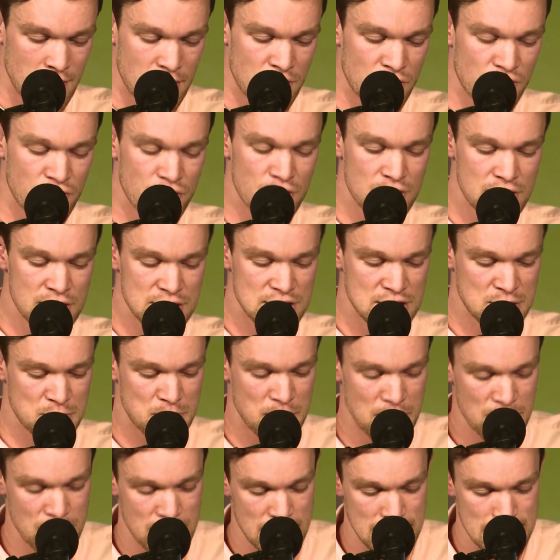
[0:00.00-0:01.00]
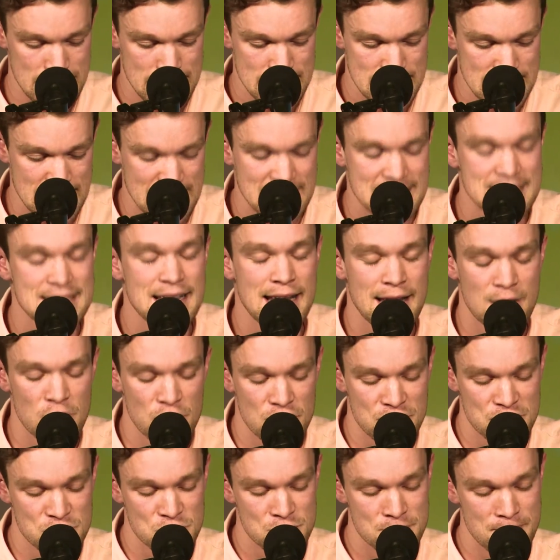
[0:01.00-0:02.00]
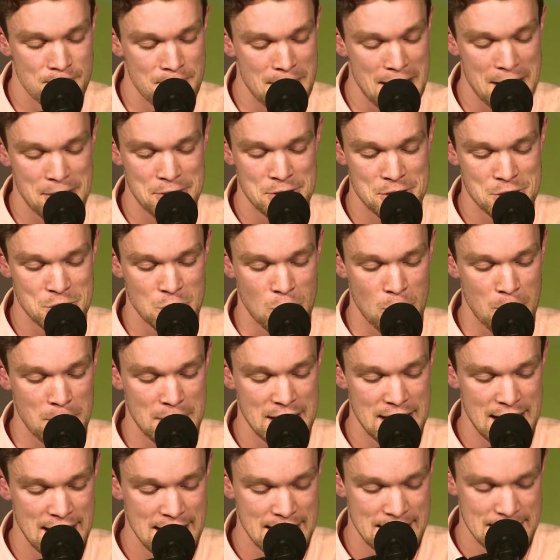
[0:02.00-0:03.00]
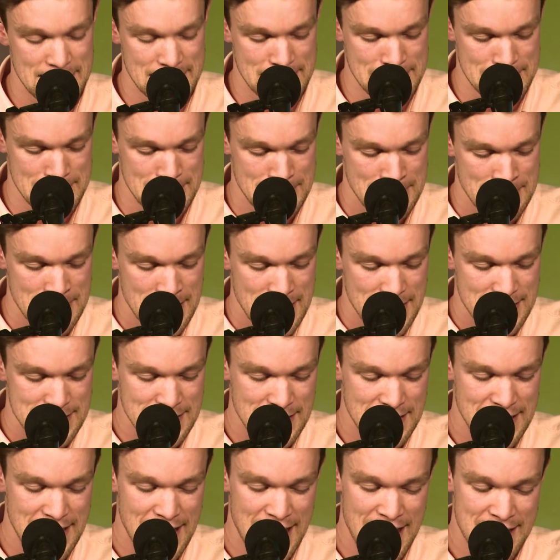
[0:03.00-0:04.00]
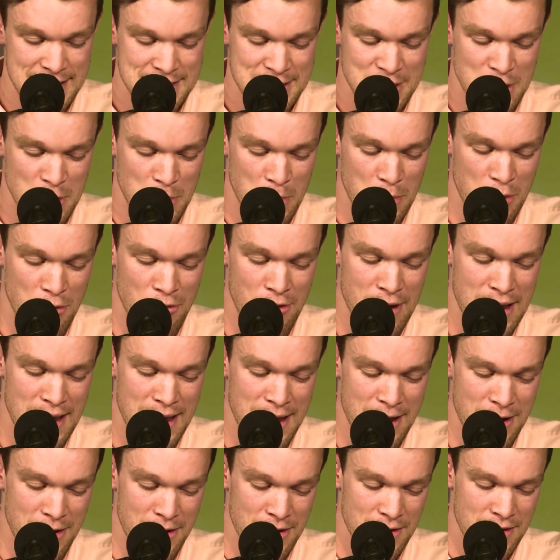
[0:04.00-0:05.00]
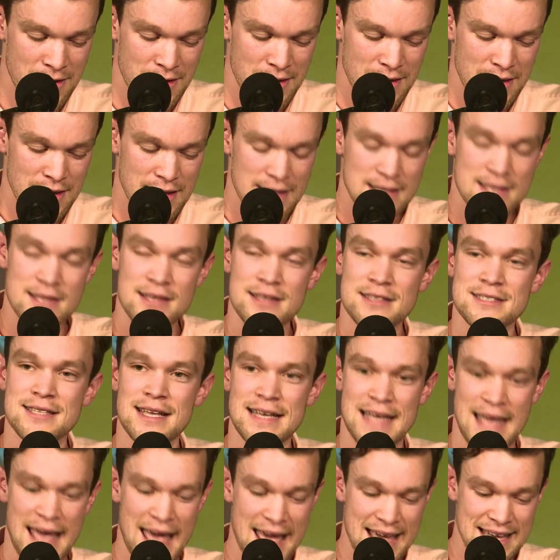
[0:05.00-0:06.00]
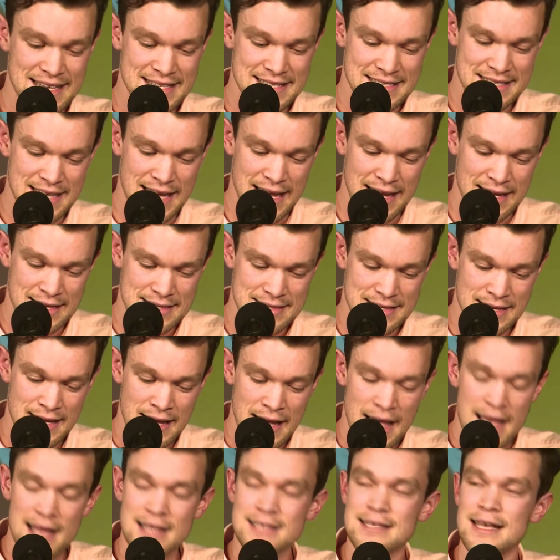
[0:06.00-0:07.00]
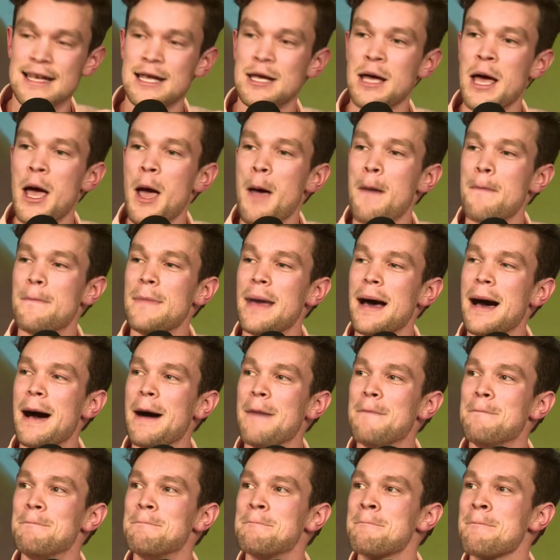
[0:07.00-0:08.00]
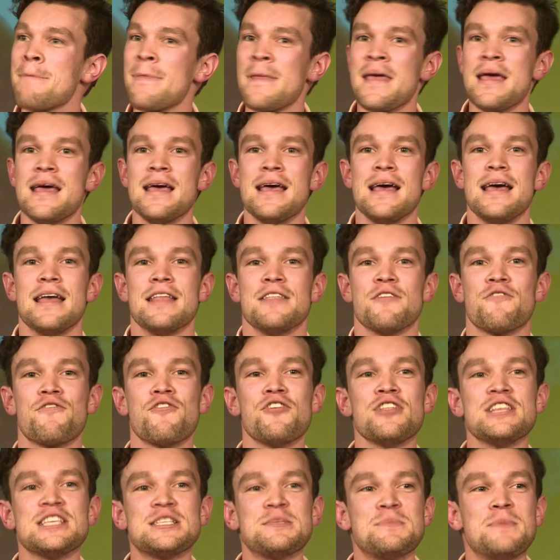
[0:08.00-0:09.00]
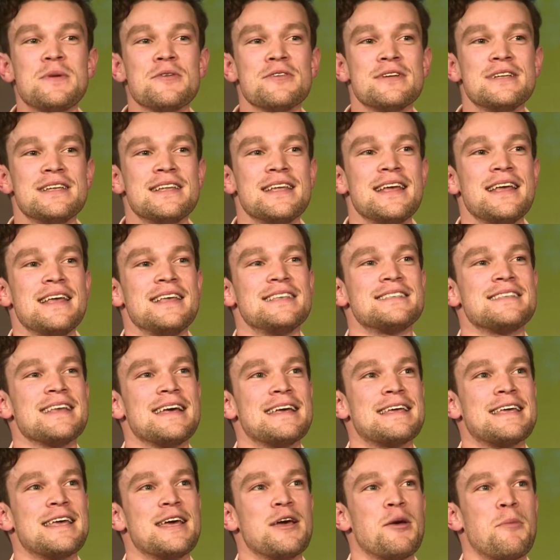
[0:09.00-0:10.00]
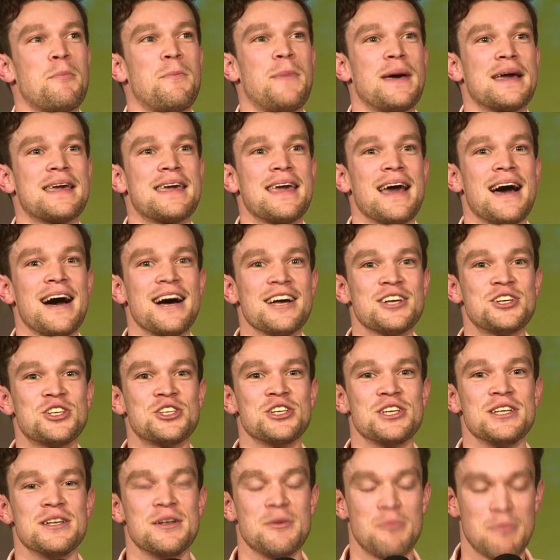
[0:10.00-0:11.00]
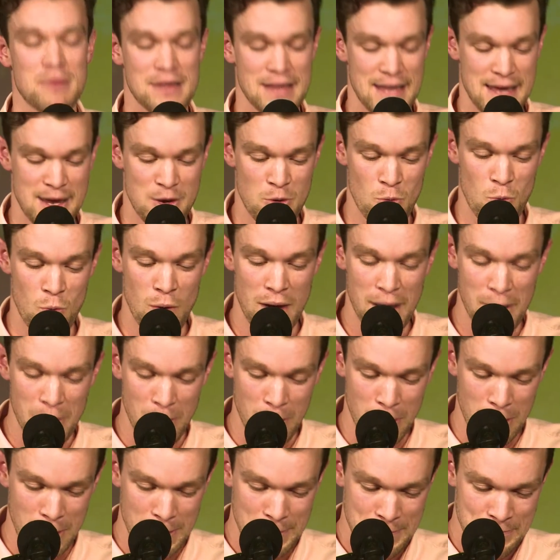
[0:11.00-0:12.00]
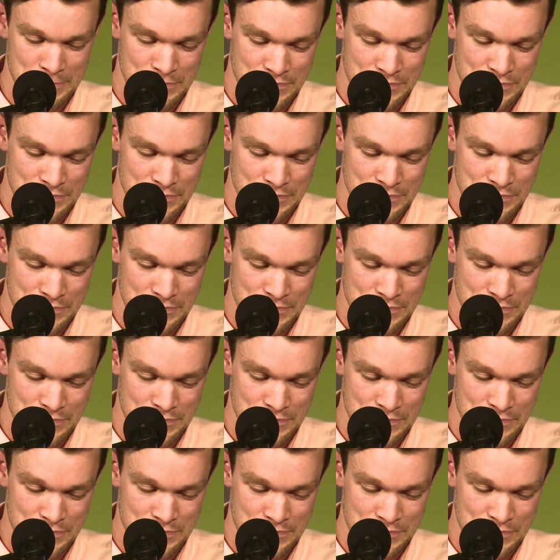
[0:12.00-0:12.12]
The fruit of the Spirit is like standing on a mountaintop naked. It's like an answer to prayer. It's like haystacks. It's like the fruit of the Spirit is like percussion played well.